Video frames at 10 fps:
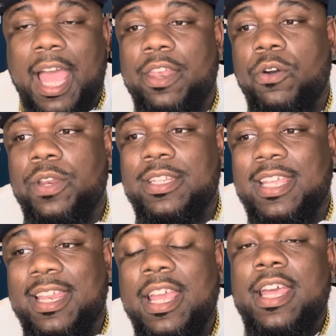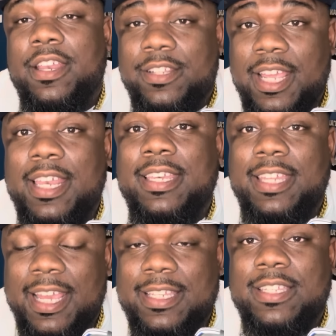I know they're saying that
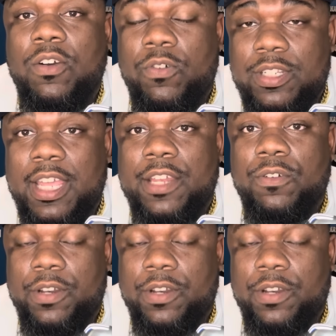Diggs is on schedule.